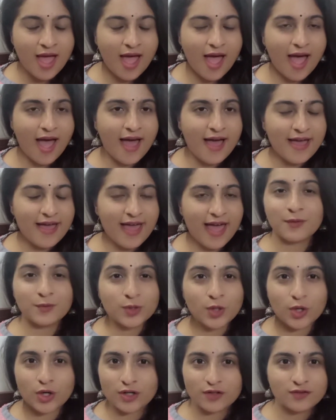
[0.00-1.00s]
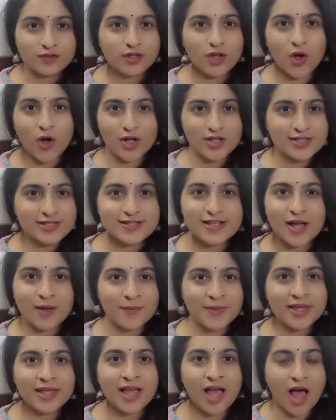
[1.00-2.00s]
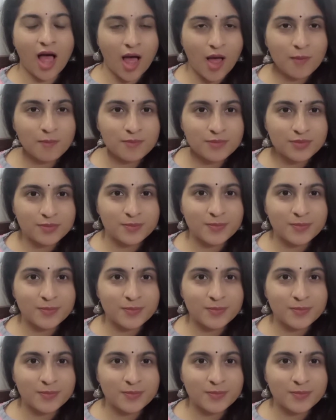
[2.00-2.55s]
I have a lot of thoughts coming up,